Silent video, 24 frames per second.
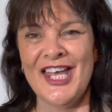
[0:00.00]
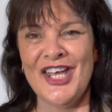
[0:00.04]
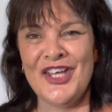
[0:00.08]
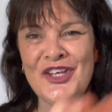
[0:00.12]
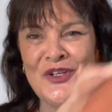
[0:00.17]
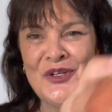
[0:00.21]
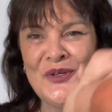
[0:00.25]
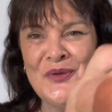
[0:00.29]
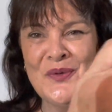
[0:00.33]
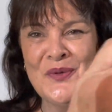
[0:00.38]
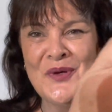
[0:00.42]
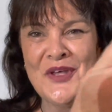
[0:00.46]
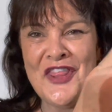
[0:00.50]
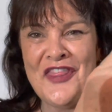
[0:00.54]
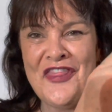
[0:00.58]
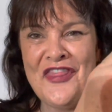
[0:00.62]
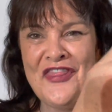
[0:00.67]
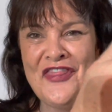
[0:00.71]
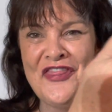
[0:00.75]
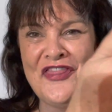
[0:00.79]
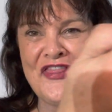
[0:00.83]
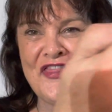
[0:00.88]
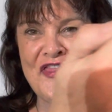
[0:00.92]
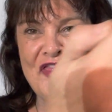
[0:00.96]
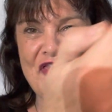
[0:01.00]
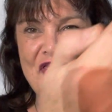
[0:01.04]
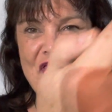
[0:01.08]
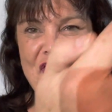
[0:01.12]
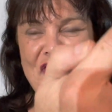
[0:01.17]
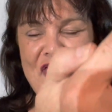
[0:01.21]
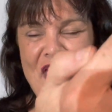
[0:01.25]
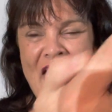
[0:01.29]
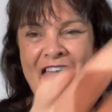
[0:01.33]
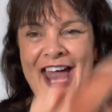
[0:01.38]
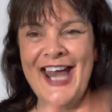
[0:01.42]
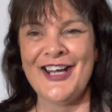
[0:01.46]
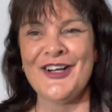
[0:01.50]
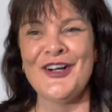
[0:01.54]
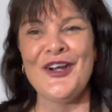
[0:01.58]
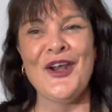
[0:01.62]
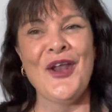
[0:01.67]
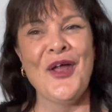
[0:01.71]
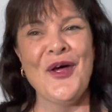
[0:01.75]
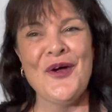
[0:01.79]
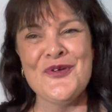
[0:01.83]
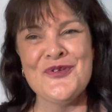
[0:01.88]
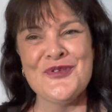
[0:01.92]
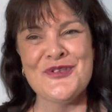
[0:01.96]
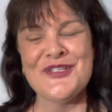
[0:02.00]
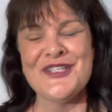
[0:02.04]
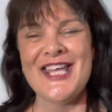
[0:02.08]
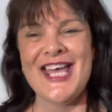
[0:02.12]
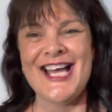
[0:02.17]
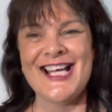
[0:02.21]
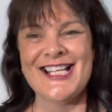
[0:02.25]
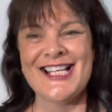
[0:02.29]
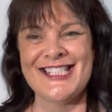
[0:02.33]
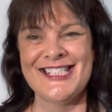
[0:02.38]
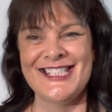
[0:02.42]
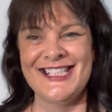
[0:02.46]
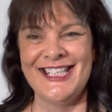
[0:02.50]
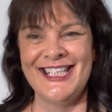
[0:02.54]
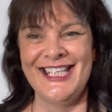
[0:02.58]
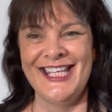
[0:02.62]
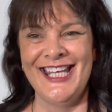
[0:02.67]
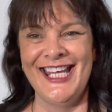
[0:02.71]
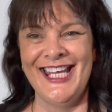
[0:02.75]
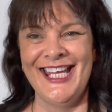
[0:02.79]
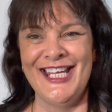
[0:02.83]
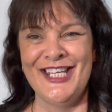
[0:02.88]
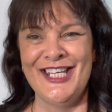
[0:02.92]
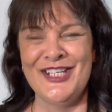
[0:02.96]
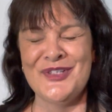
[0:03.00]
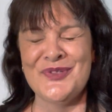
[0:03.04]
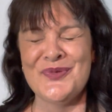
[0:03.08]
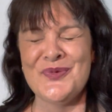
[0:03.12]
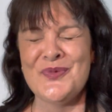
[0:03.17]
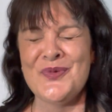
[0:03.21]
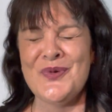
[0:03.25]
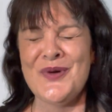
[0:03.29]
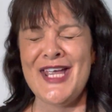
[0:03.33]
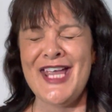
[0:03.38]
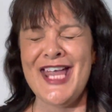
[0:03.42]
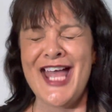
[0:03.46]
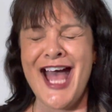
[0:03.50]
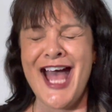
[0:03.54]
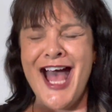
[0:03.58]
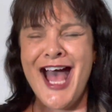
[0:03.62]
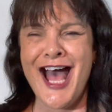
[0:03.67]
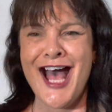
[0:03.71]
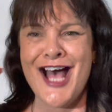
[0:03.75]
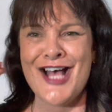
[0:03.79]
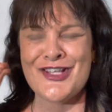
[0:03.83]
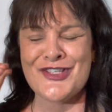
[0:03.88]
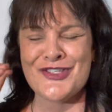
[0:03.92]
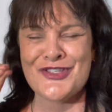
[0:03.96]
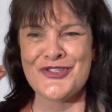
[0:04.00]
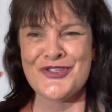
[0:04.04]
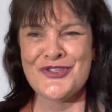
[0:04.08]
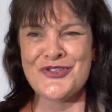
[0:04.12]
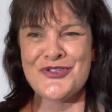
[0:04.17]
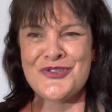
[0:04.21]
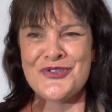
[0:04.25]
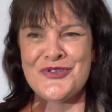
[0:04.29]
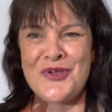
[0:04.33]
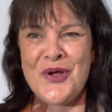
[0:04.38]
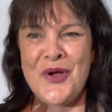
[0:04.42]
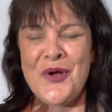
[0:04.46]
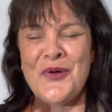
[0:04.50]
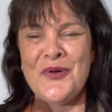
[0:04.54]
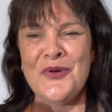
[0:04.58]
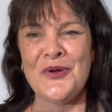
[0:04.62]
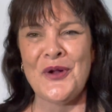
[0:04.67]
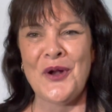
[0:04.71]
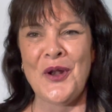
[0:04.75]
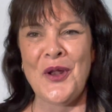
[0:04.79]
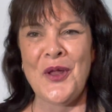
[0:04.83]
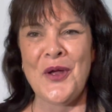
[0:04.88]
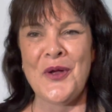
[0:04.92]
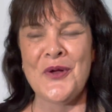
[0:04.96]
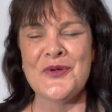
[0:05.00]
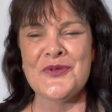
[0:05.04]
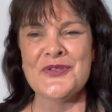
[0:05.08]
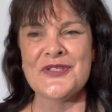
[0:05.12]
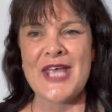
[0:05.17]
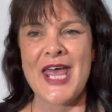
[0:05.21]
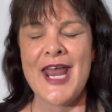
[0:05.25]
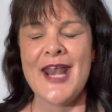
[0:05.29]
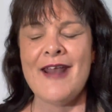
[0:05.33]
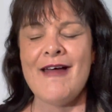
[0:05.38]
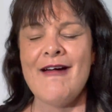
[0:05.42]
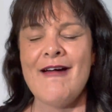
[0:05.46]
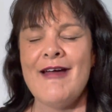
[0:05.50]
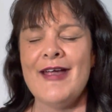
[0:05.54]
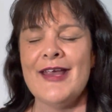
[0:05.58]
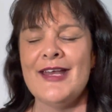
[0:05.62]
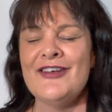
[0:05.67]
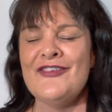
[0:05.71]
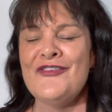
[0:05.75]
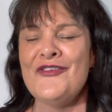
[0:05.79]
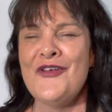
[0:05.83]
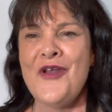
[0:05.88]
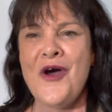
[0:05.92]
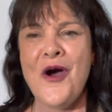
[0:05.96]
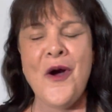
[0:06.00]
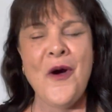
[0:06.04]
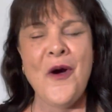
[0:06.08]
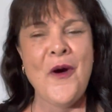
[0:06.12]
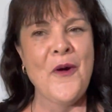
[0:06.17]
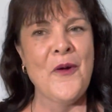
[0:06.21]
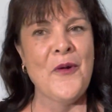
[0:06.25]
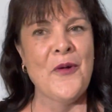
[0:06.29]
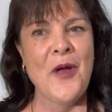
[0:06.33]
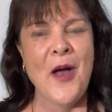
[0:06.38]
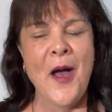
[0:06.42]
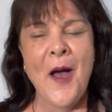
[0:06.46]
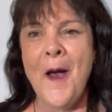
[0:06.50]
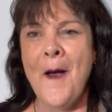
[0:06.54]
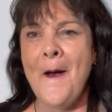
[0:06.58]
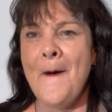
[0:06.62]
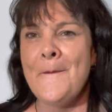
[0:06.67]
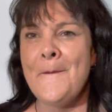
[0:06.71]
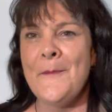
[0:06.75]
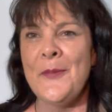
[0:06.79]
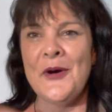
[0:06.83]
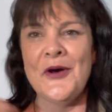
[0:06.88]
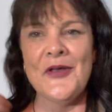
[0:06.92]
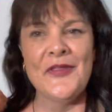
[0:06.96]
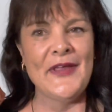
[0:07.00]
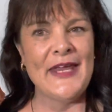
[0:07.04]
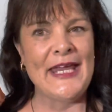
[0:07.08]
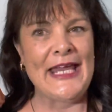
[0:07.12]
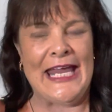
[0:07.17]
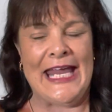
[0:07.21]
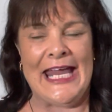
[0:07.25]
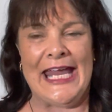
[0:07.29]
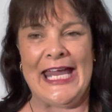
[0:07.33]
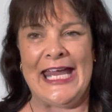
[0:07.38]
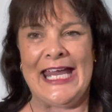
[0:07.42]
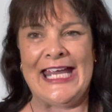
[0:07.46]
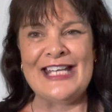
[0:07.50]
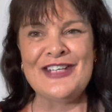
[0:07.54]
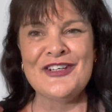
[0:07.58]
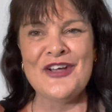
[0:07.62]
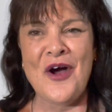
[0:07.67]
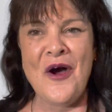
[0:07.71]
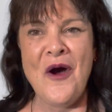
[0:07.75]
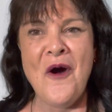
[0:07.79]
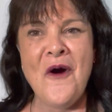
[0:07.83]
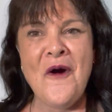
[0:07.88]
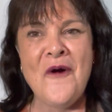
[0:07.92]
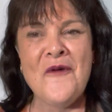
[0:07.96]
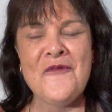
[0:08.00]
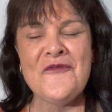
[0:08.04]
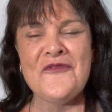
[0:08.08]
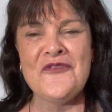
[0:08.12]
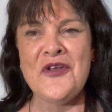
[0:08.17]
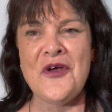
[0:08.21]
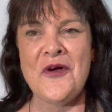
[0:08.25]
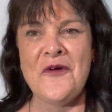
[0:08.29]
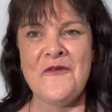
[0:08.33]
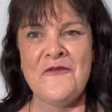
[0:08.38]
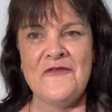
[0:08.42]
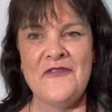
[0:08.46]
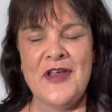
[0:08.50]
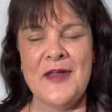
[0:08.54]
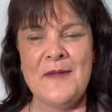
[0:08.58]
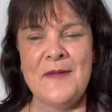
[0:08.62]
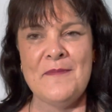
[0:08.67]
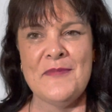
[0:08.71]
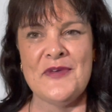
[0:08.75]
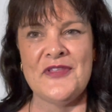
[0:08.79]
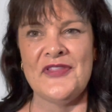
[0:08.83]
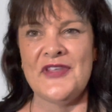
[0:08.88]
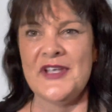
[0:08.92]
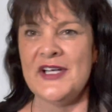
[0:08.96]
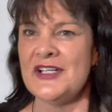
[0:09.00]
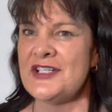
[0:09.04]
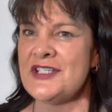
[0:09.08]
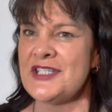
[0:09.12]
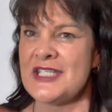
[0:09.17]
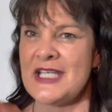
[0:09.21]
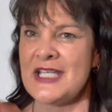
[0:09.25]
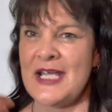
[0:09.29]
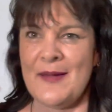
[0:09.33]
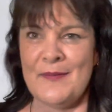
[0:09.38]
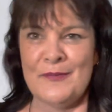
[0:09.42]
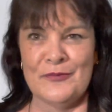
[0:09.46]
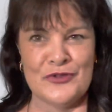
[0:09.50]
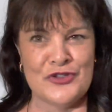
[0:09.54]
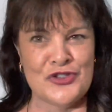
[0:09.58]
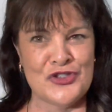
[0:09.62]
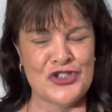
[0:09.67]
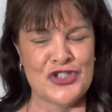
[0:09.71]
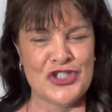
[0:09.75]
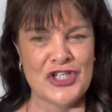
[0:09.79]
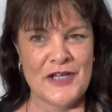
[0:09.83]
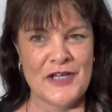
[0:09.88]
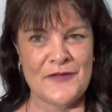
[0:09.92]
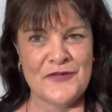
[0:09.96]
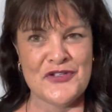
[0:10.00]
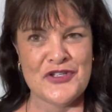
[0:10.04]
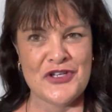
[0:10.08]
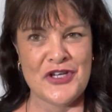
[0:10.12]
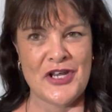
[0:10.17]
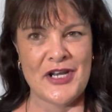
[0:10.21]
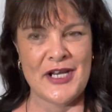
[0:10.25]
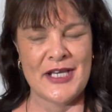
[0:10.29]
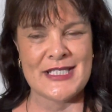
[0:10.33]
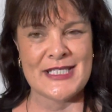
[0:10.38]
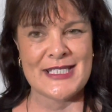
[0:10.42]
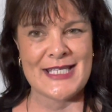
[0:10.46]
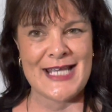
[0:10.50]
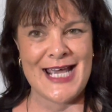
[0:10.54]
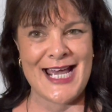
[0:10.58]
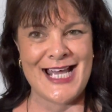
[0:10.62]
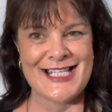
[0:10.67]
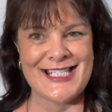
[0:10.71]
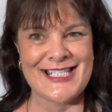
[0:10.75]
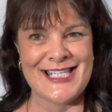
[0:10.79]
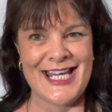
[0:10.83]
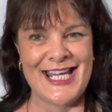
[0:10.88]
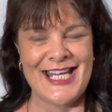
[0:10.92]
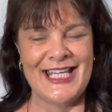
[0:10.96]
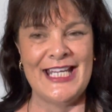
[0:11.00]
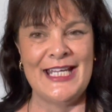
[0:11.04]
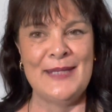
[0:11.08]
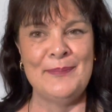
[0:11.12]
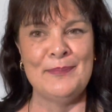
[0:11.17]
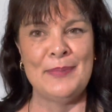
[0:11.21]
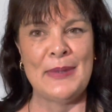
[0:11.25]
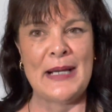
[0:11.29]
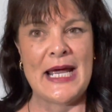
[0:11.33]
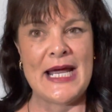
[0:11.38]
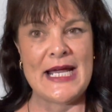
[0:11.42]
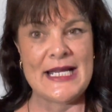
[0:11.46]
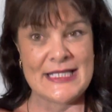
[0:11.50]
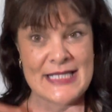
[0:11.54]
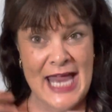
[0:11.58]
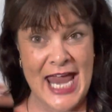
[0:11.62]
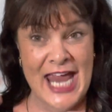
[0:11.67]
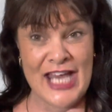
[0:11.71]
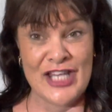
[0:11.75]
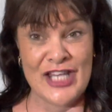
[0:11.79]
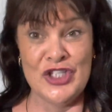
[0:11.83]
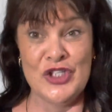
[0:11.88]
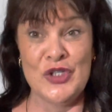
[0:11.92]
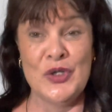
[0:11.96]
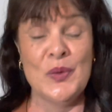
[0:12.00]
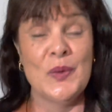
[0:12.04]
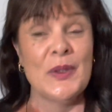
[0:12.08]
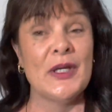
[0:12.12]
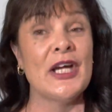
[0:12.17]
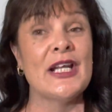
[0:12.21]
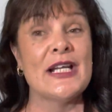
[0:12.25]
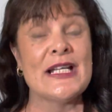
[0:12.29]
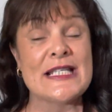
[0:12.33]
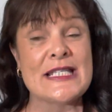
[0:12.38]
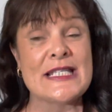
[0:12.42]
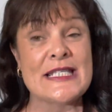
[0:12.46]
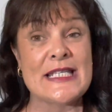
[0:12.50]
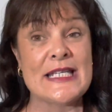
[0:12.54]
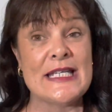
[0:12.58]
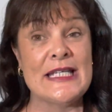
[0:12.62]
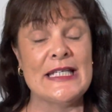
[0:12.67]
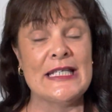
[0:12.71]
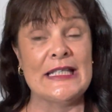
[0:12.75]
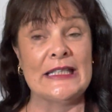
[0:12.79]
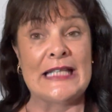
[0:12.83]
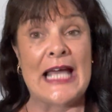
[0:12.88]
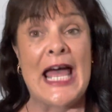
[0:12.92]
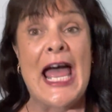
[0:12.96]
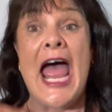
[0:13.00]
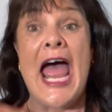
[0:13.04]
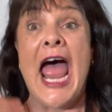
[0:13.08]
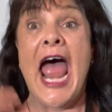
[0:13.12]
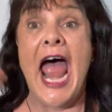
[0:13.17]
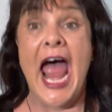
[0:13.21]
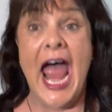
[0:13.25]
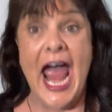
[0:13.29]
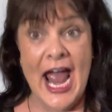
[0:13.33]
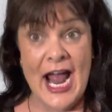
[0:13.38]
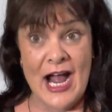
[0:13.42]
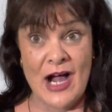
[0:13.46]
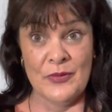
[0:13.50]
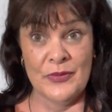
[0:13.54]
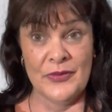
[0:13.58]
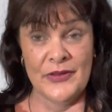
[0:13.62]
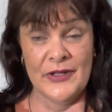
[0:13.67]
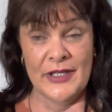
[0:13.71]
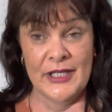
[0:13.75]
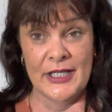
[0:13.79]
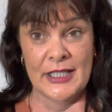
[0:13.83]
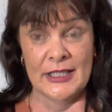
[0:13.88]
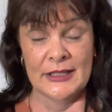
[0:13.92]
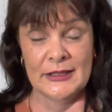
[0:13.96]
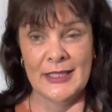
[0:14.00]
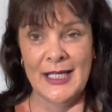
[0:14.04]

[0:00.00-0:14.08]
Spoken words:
You are that close now to the end. We are so close. And I know by the end of November, there are some shifts going to start taking place, and you are going to see it out there.